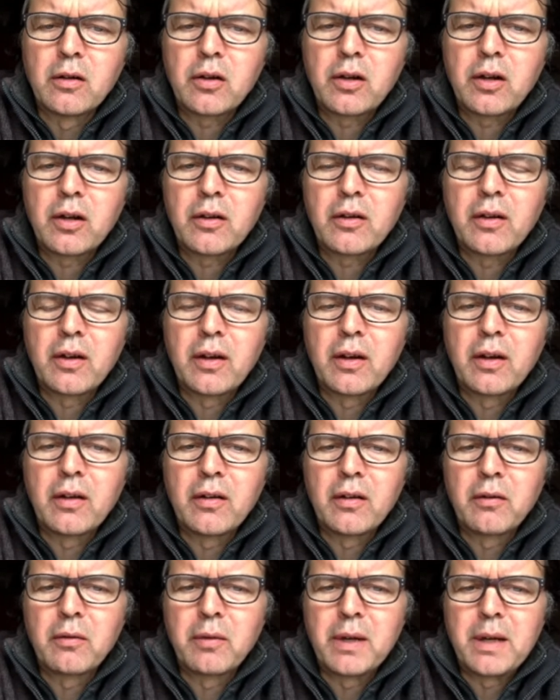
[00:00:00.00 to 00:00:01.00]
at
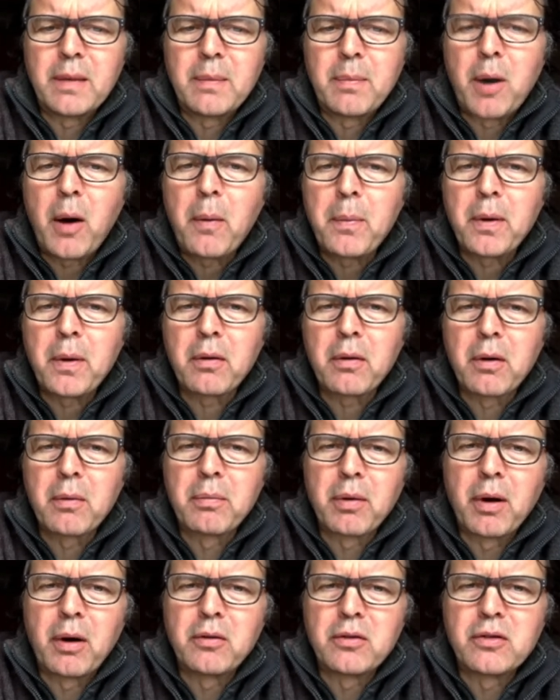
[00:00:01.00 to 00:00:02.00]
the really popular
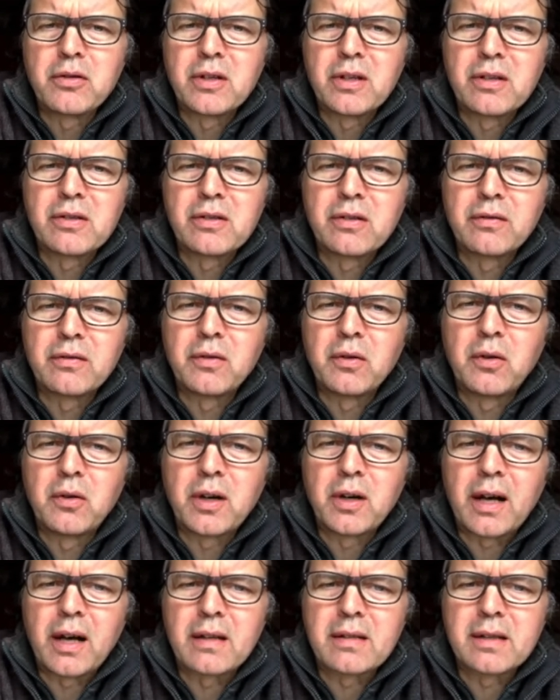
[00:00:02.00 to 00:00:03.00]
approaches to
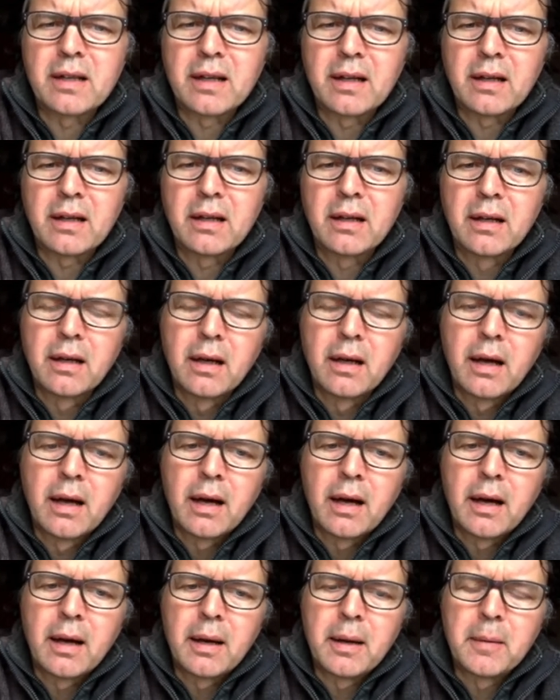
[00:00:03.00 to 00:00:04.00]
forecasting,
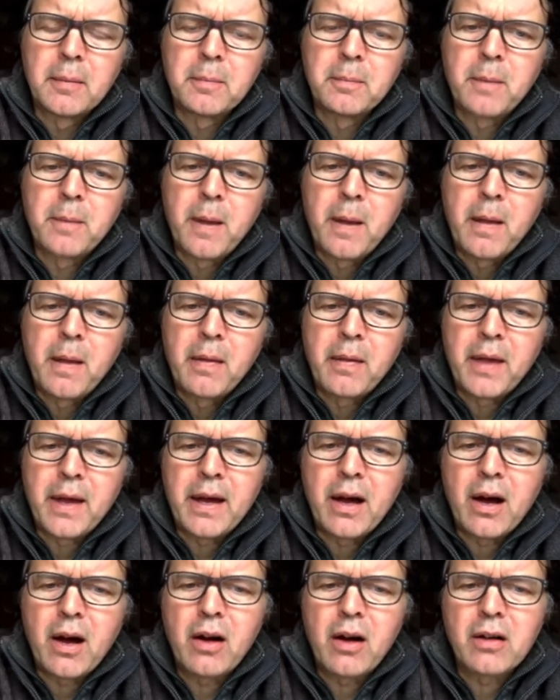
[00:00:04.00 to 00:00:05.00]
they
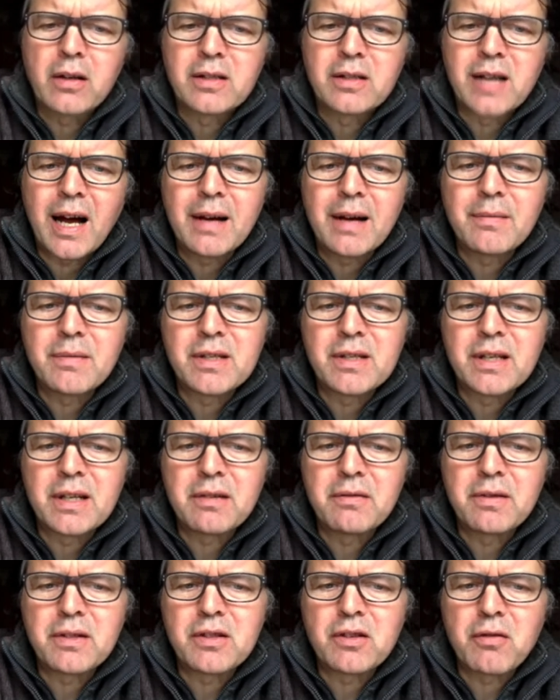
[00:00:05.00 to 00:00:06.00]
are time
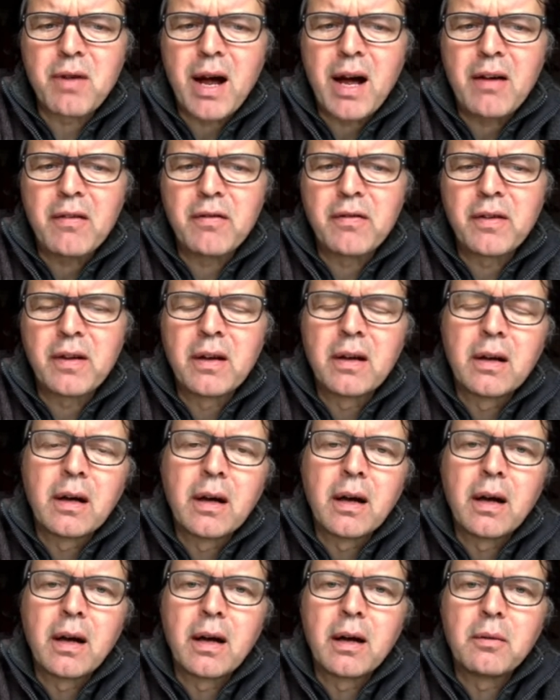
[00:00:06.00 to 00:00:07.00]
series graph,
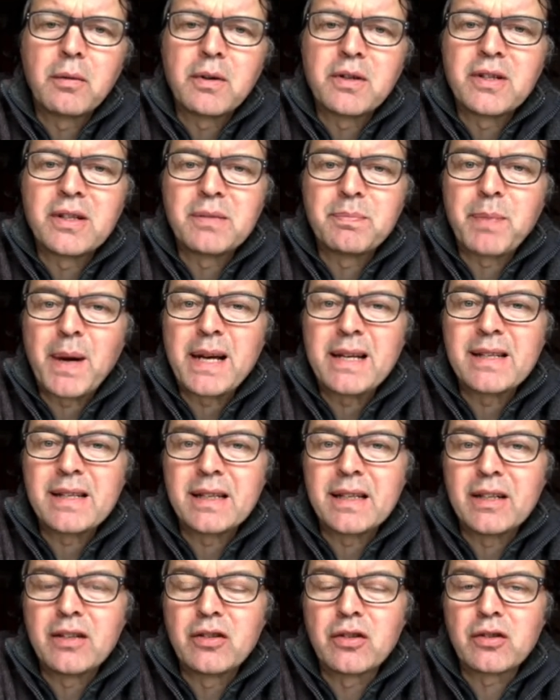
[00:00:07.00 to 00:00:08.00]
which is
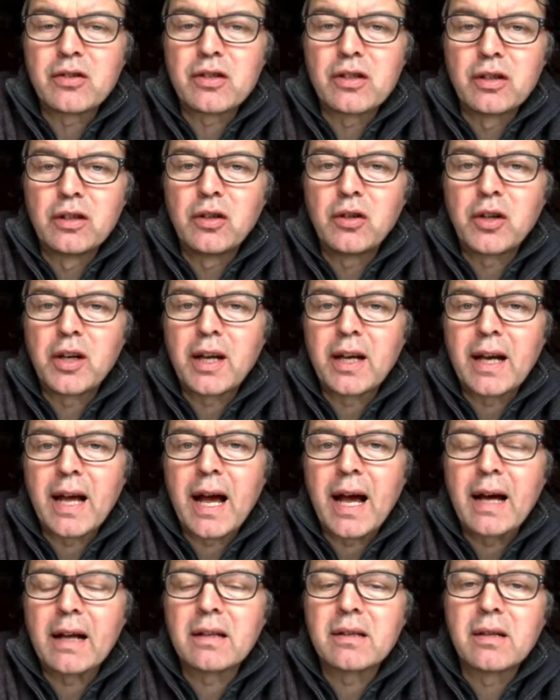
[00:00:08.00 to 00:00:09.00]
basically just looking
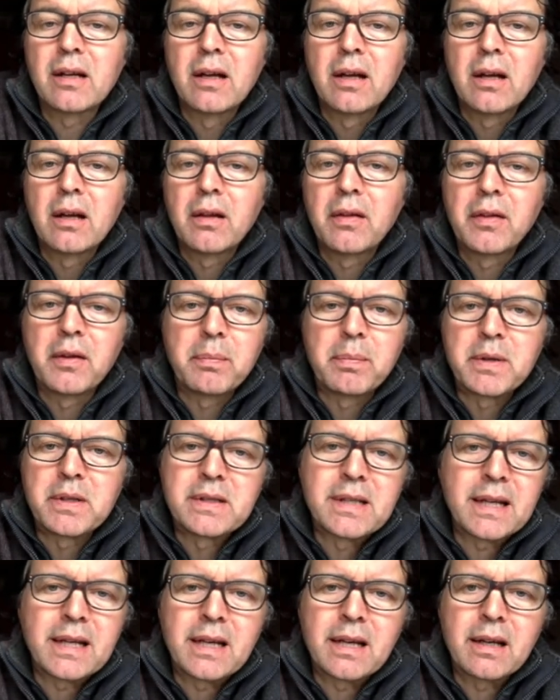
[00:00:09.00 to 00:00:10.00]
at the
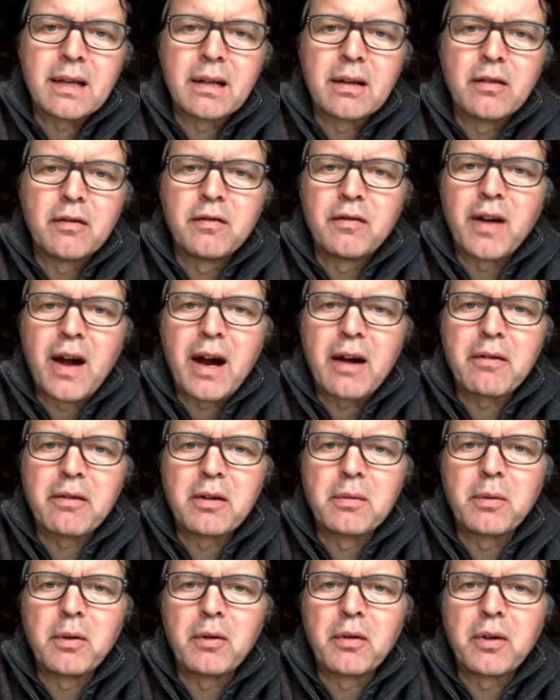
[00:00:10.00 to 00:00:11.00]
particular
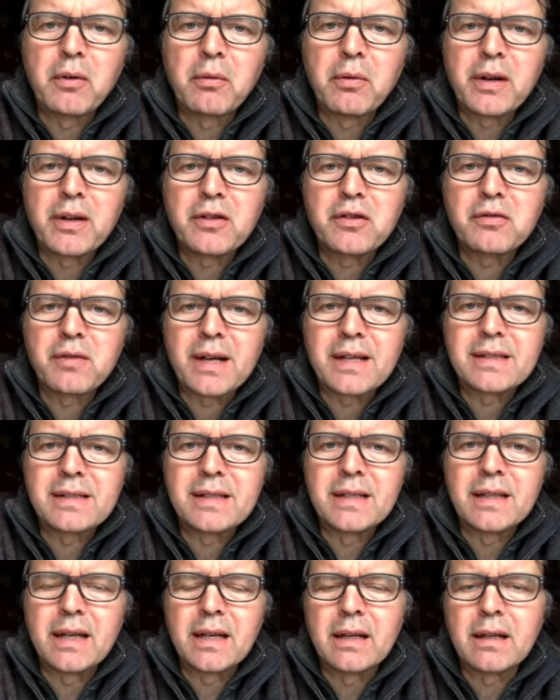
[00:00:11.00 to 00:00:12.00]
variable that we're
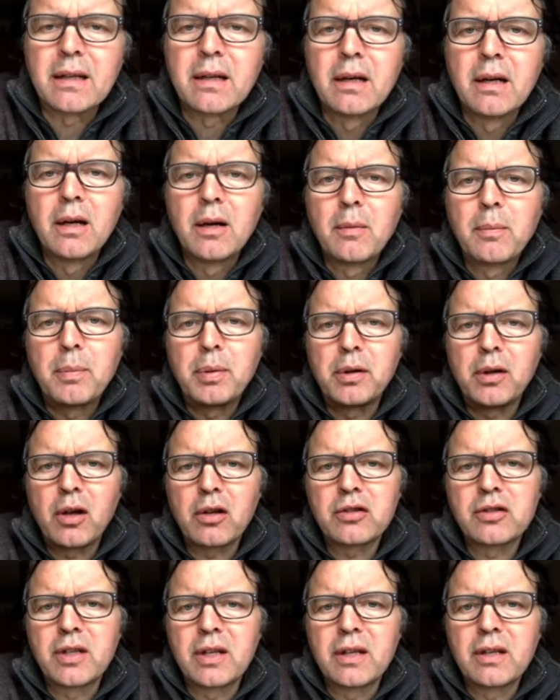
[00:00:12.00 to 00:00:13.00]
interested in
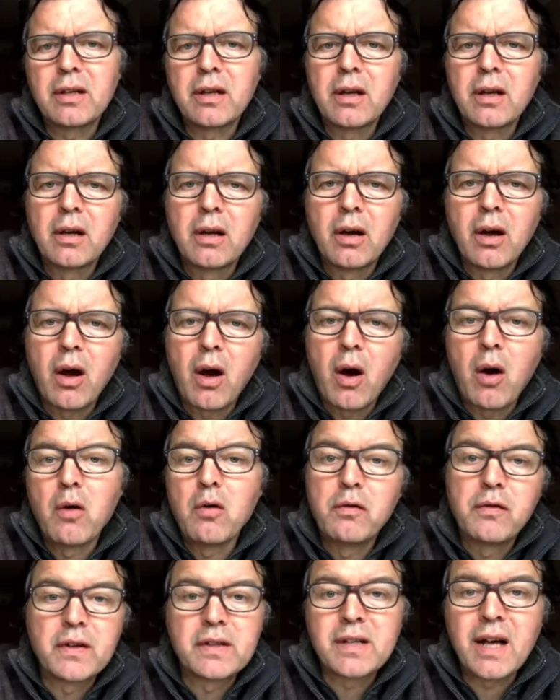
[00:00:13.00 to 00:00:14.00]
plotted
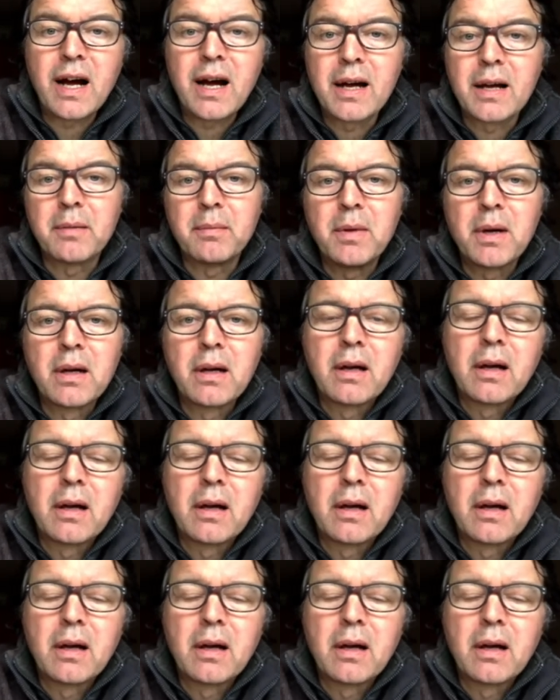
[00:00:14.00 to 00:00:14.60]
over time.